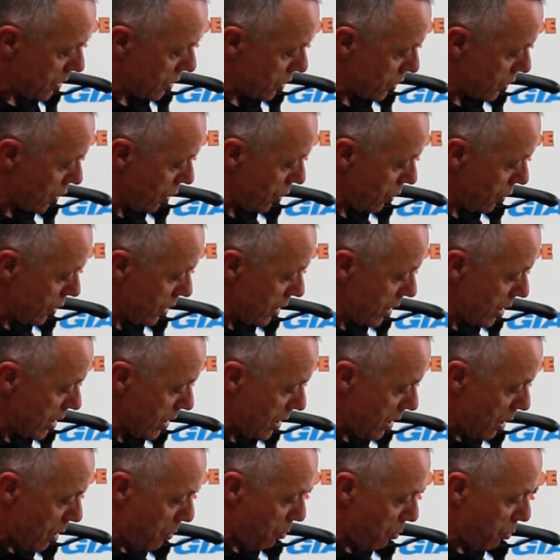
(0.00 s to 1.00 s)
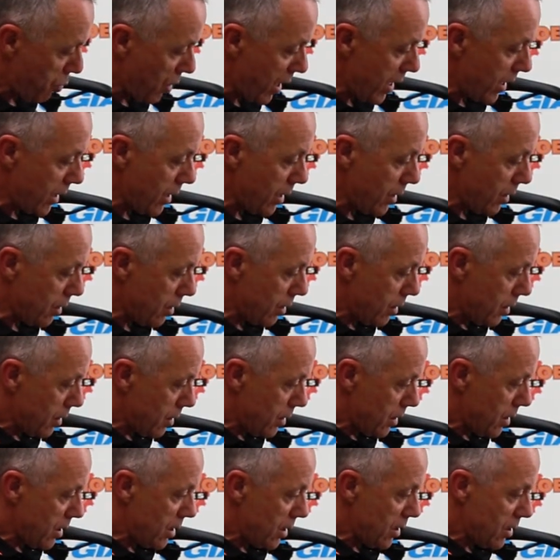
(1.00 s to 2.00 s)
So the braking
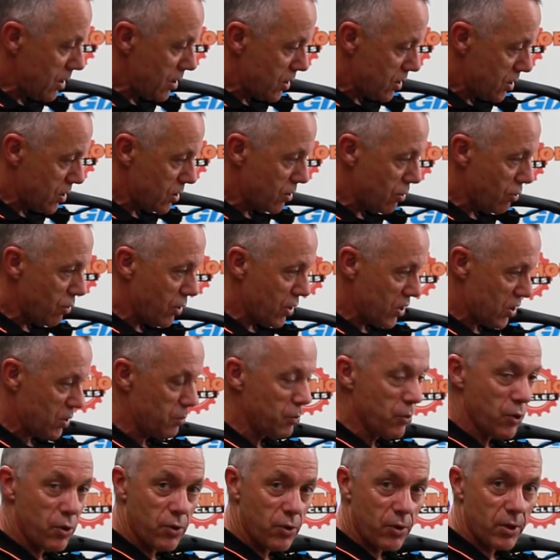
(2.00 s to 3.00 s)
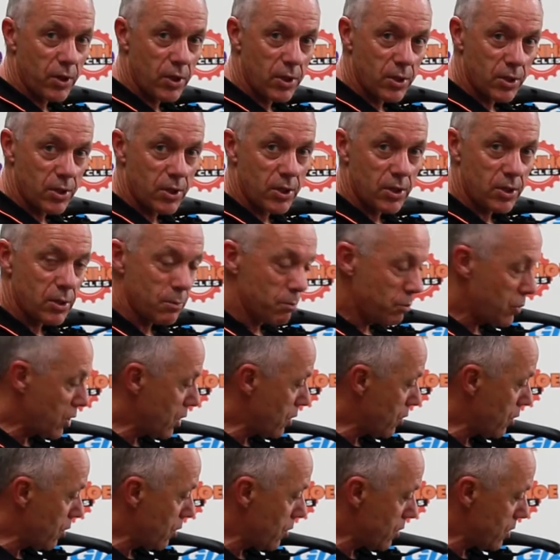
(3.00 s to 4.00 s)
is quite smooth and consistent
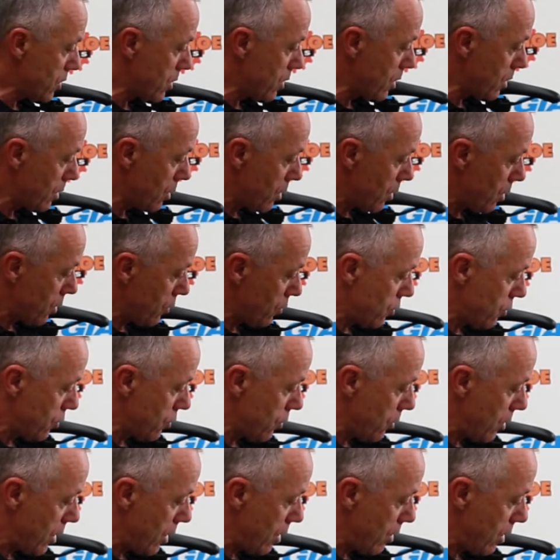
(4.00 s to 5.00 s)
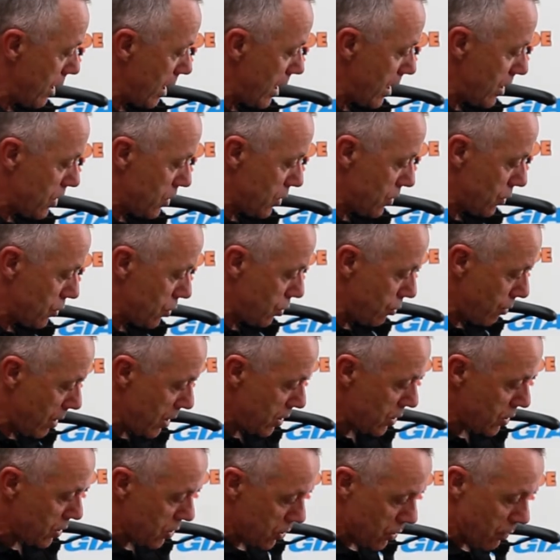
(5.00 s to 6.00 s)
because the two
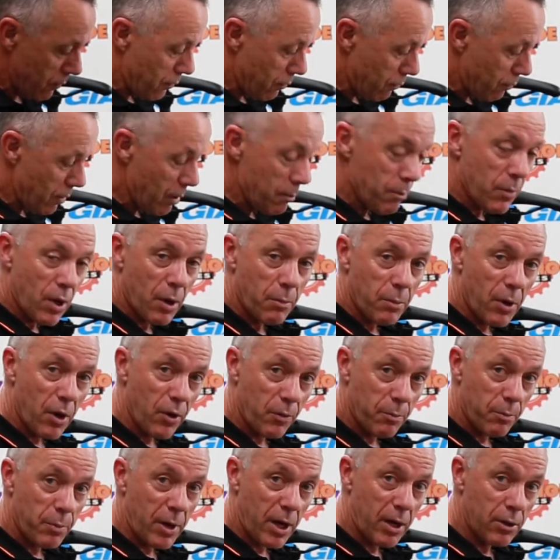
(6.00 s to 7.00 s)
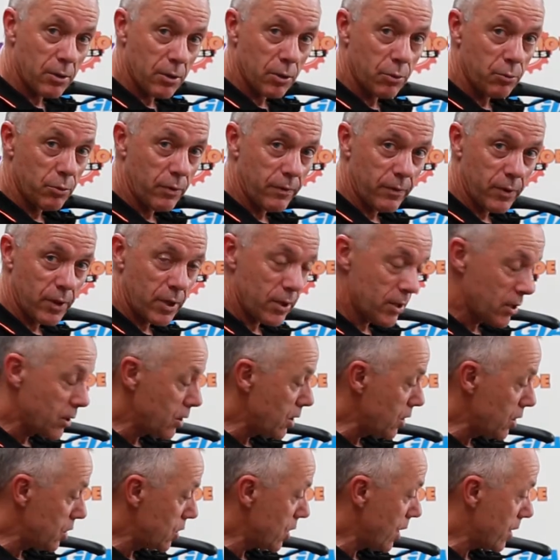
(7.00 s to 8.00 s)
edges of the rim are both parallel with
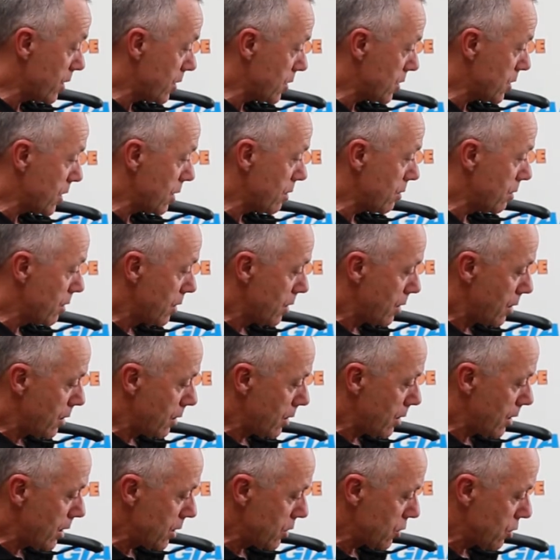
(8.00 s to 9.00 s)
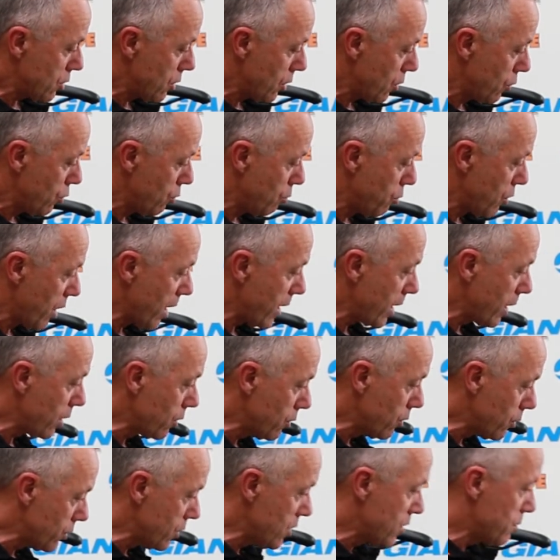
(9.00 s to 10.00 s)
each other, so there's good
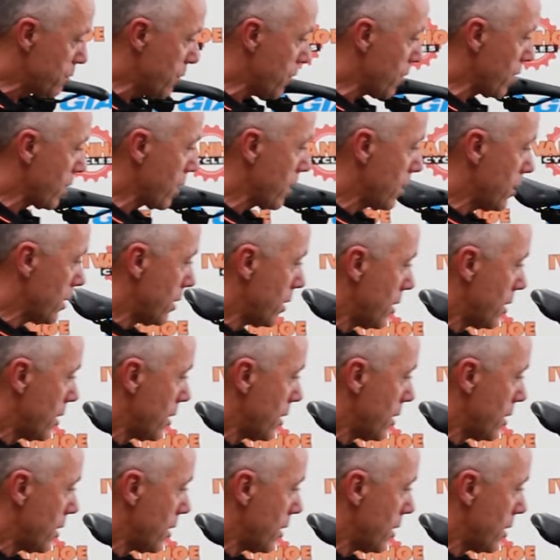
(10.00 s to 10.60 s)
braking on this bike.